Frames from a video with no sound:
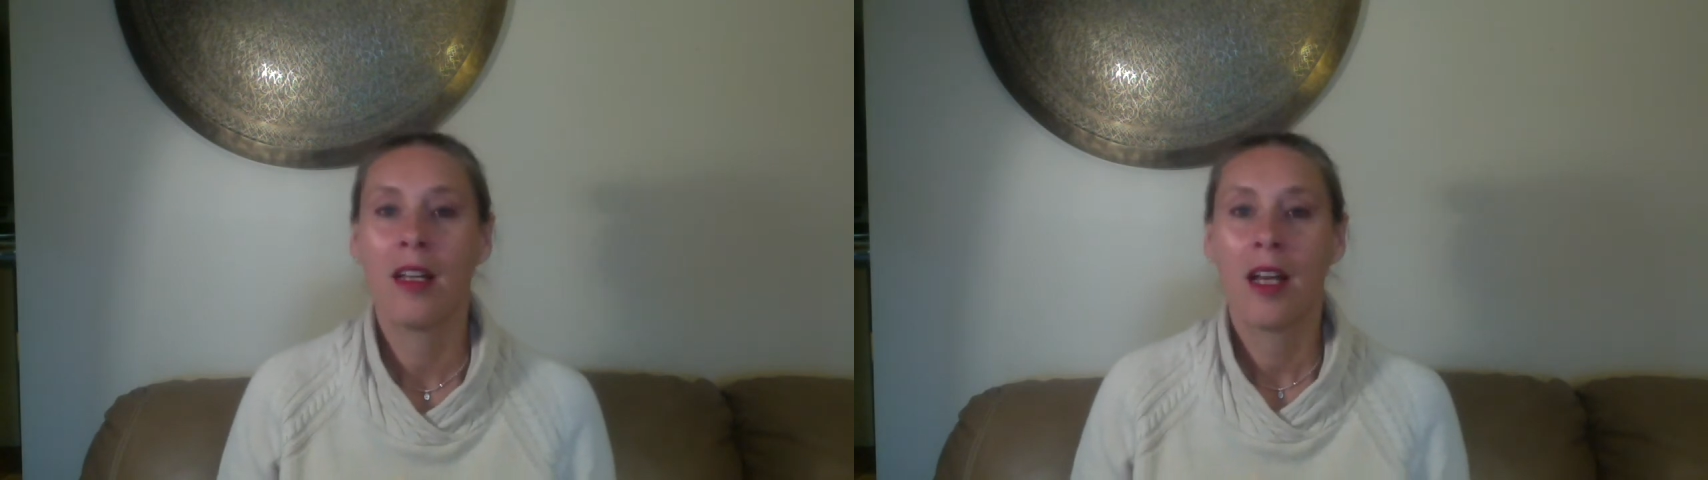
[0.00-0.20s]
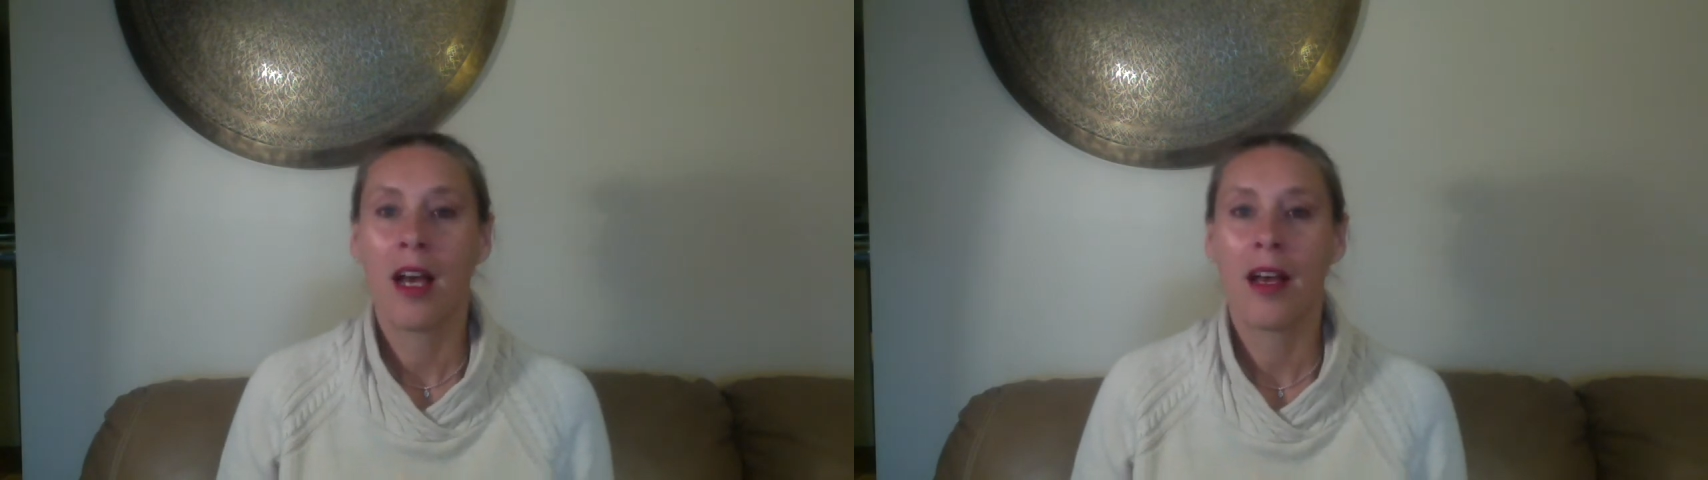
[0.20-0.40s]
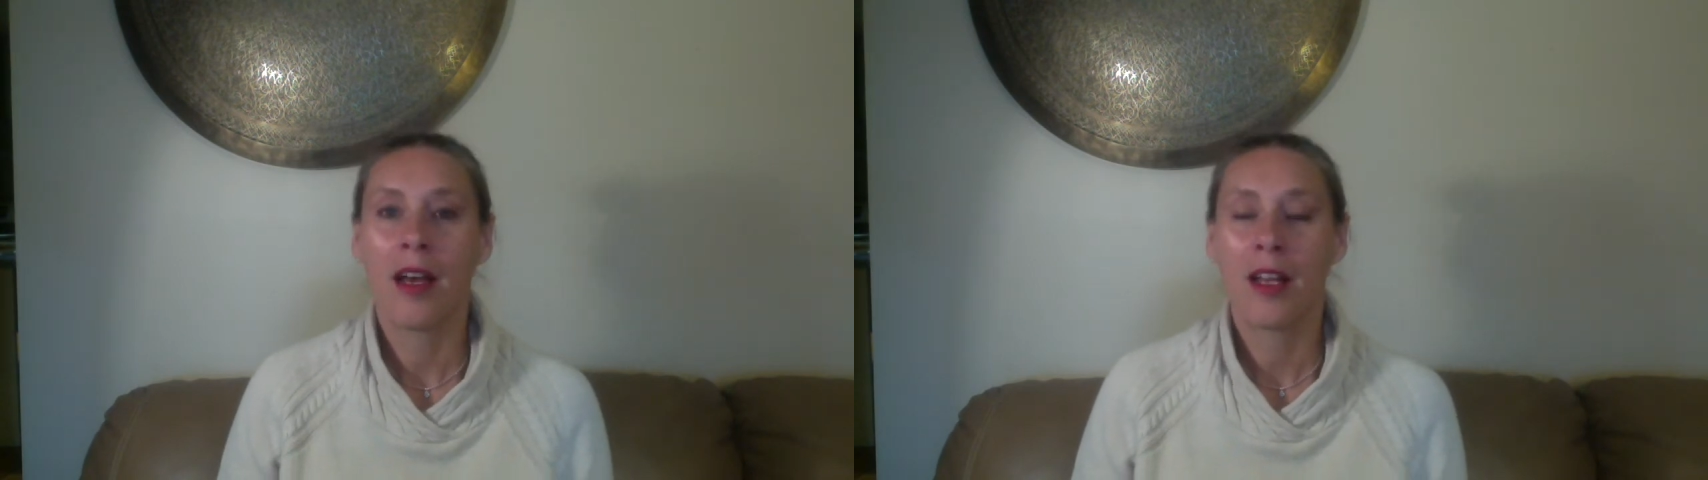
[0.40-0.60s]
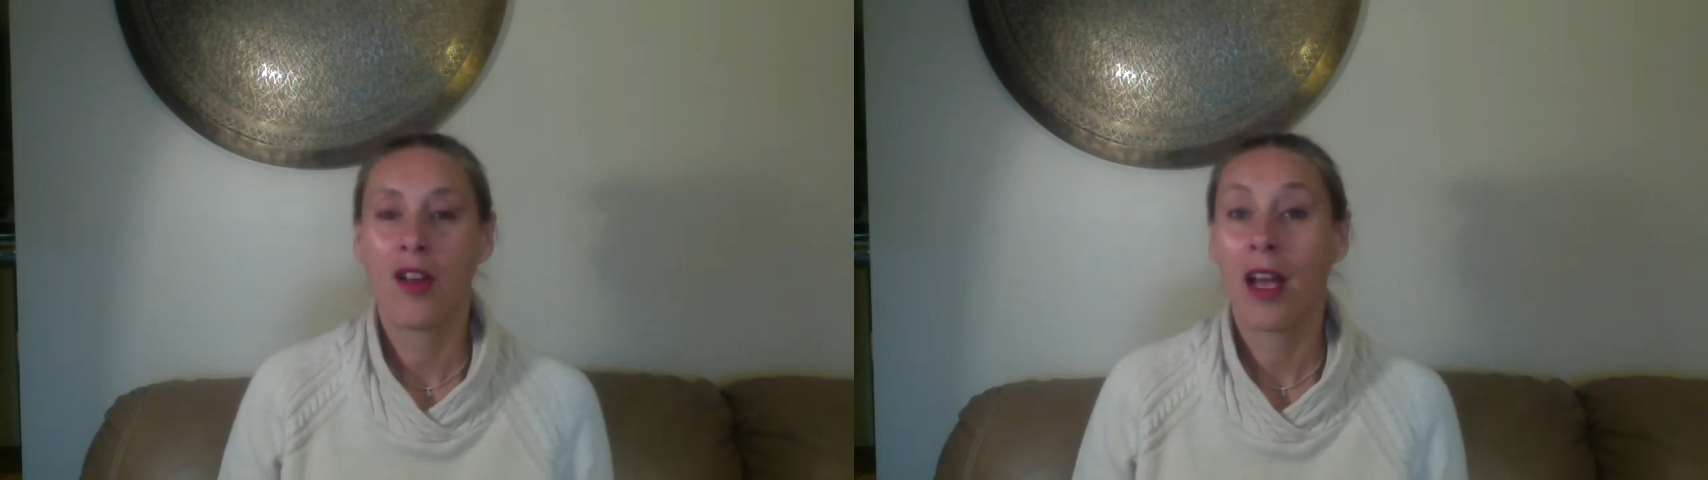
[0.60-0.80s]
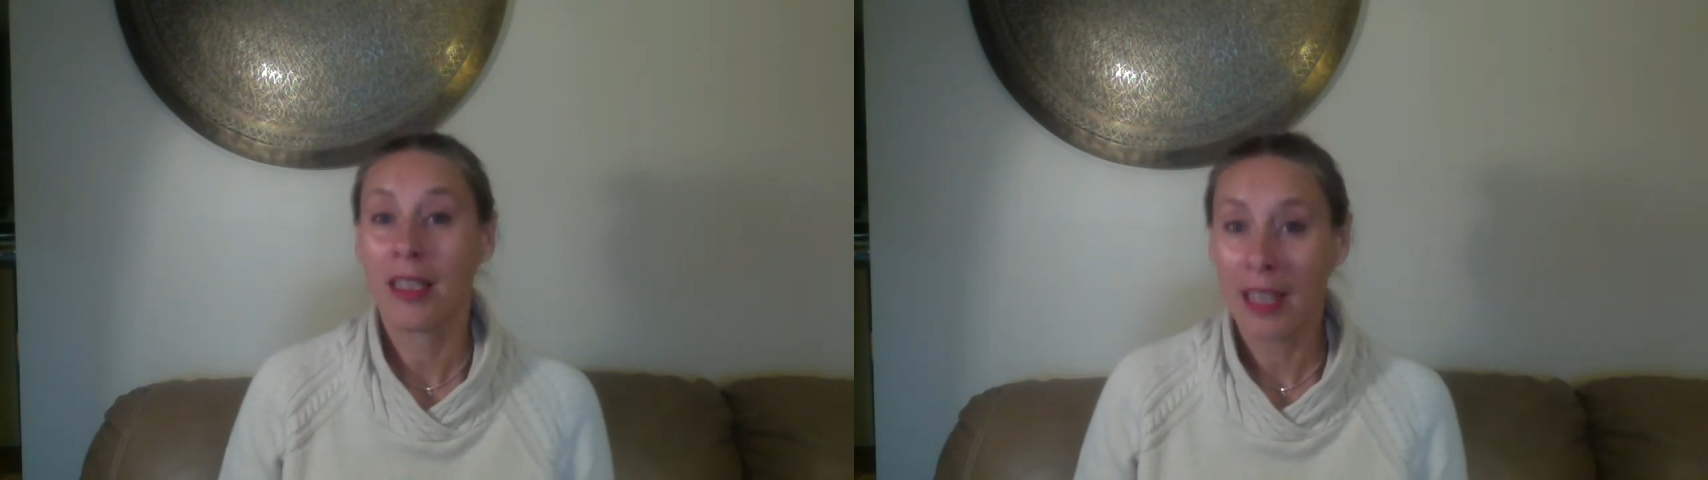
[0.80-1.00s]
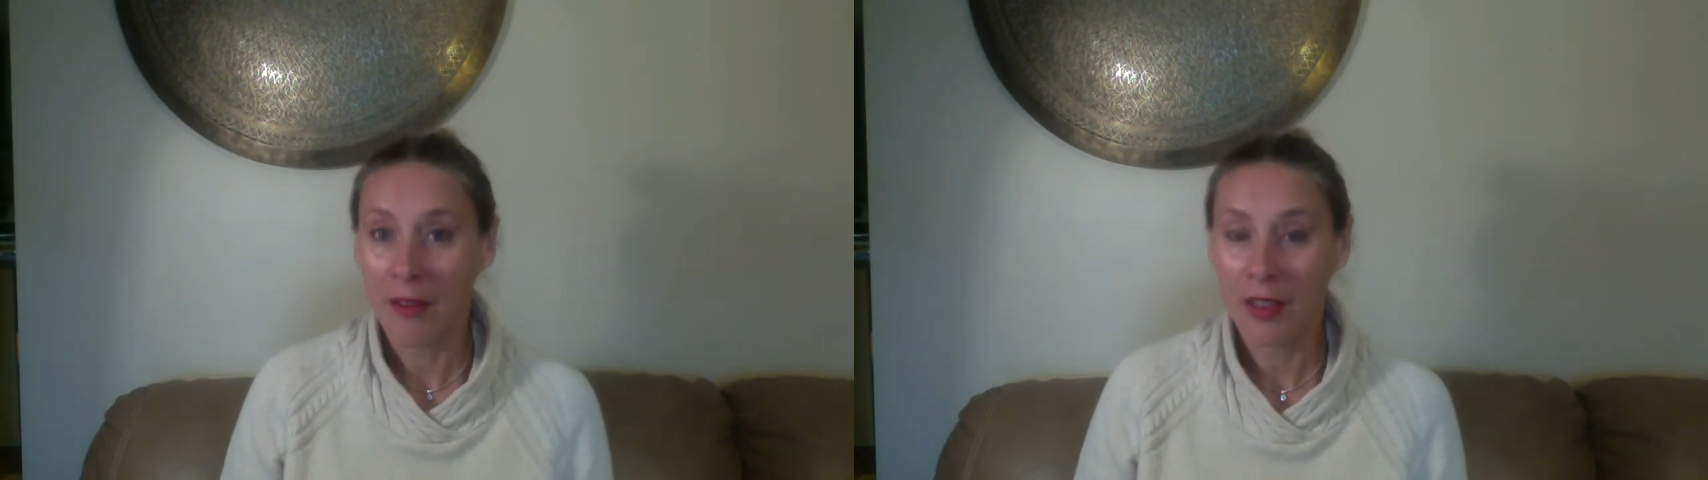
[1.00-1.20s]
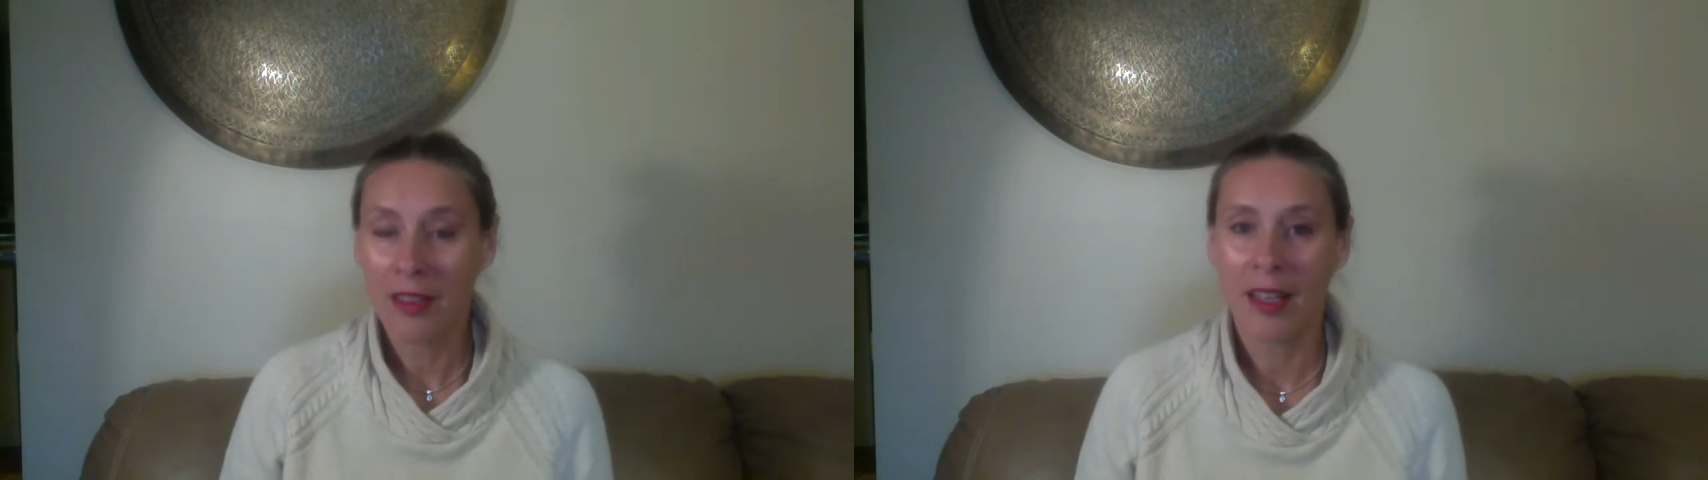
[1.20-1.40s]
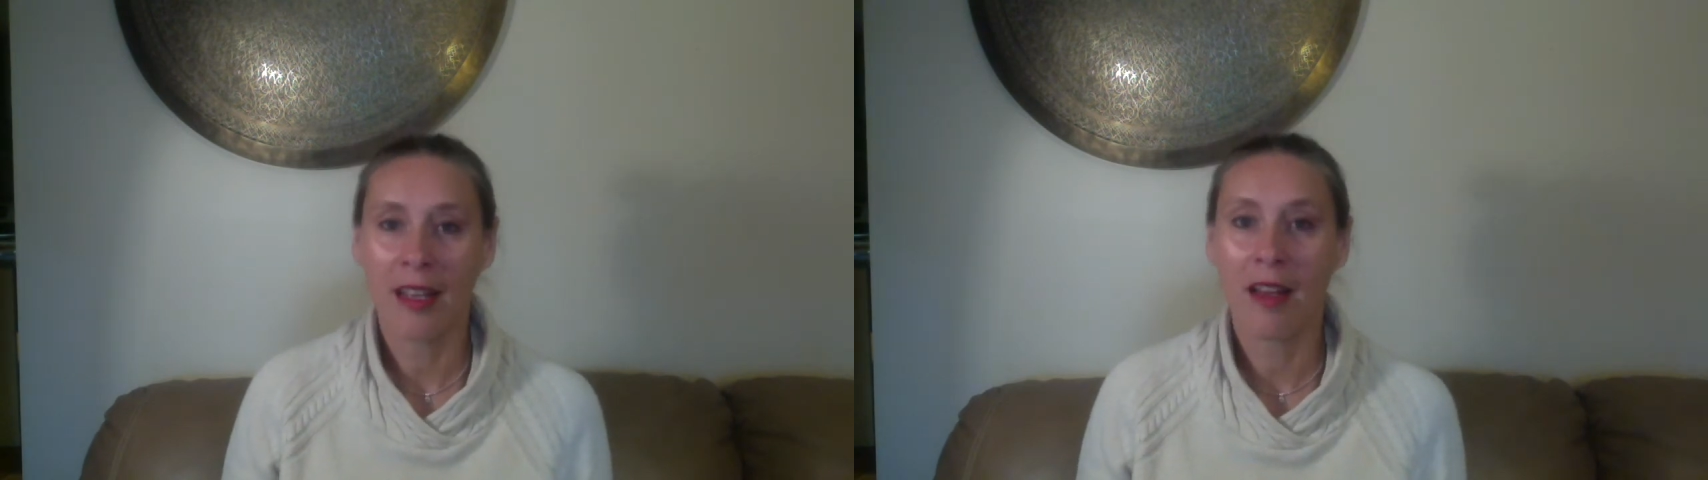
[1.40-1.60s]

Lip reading: 9/11 and